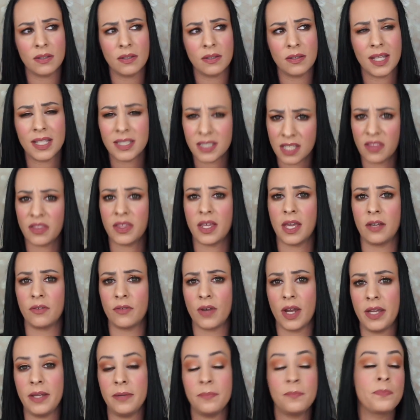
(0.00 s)
That's a thing,
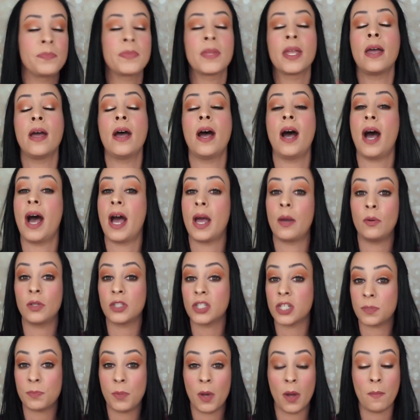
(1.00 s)
right? I will
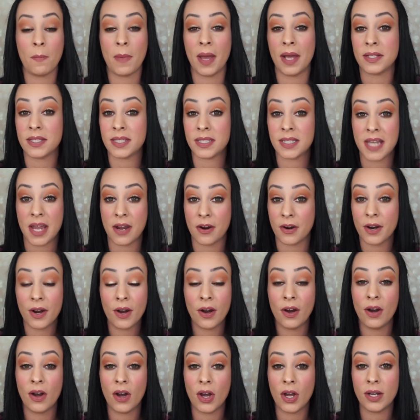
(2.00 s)
just put mascara
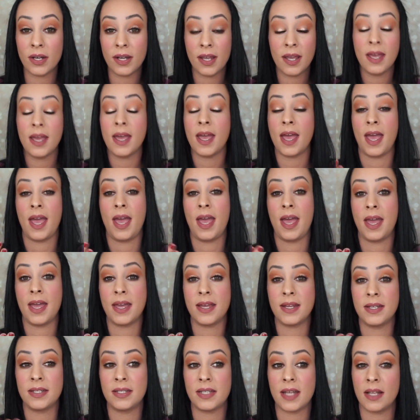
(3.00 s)
on
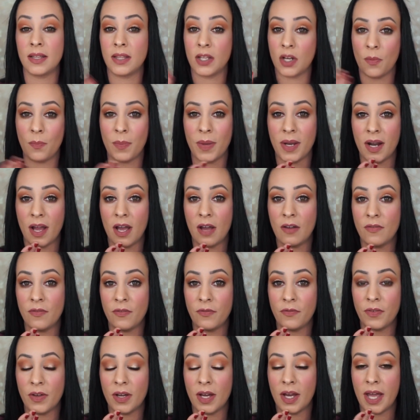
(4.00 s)
and a little bit
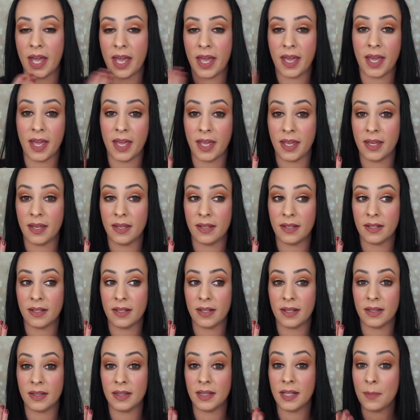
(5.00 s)
of a
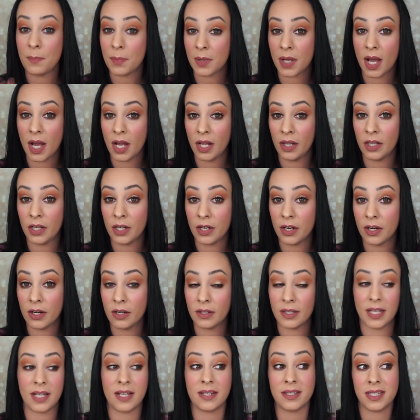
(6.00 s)
lip color,
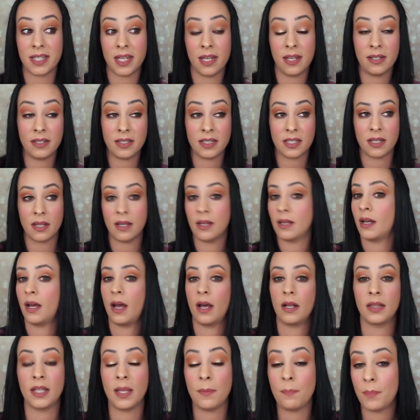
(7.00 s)
like a tint,
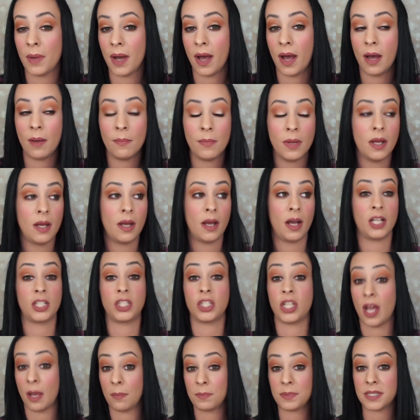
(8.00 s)
a lip balm, a
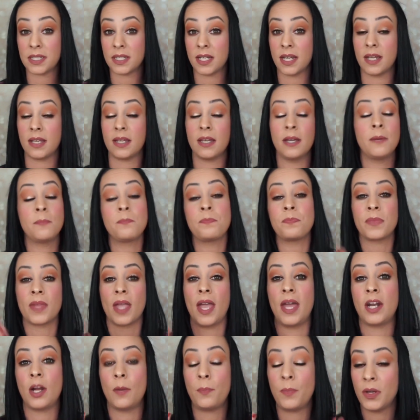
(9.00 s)
chapstick,
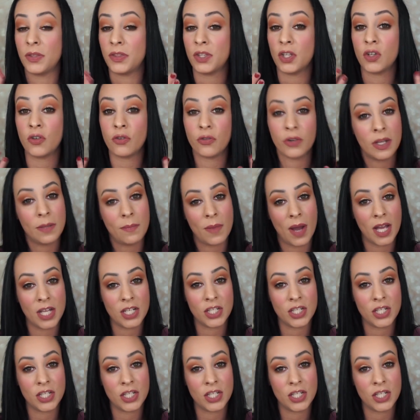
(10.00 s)
and I'll put the cream